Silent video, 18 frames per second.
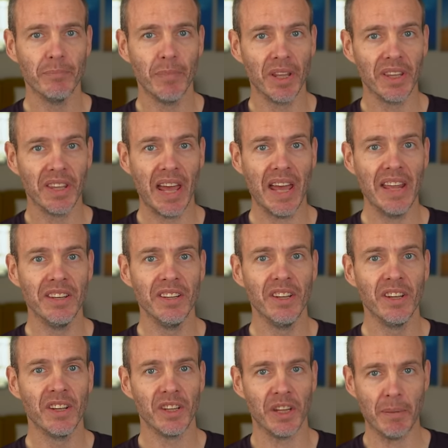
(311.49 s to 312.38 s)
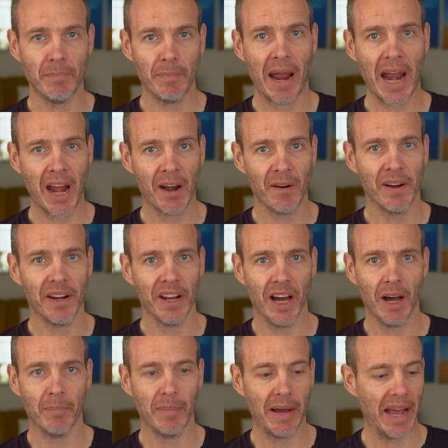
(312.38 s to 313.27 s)
But then you power it
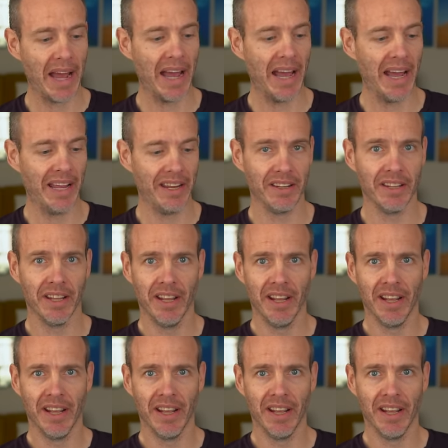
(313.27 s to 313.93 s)
up and